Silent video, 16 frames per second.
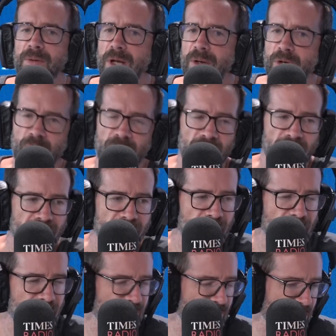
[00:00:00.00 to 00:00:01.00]
who are
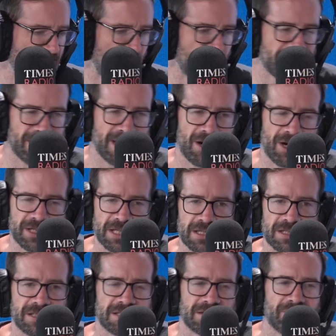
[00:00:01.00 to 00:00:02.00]
regarding their
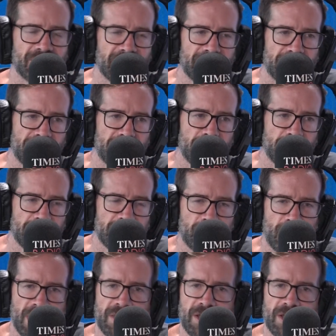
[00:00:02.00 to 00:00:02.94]
identities in a very fluid way,